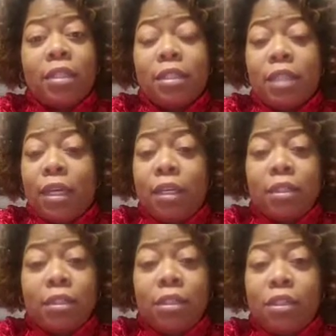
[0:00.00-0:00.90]
take it
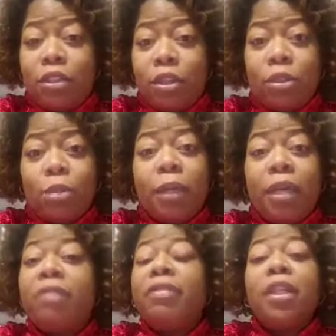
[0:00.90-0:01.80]
to your church, play
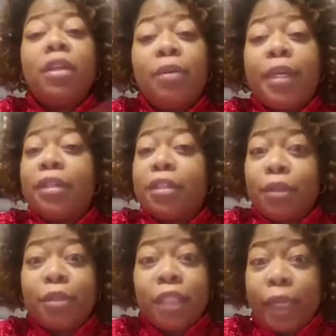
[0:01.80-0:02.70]
the video in your
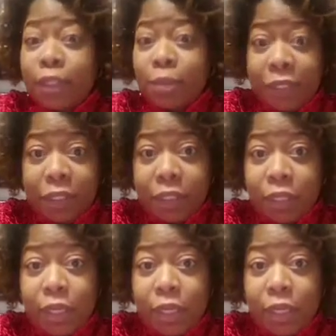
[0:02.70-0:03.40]
church announcements.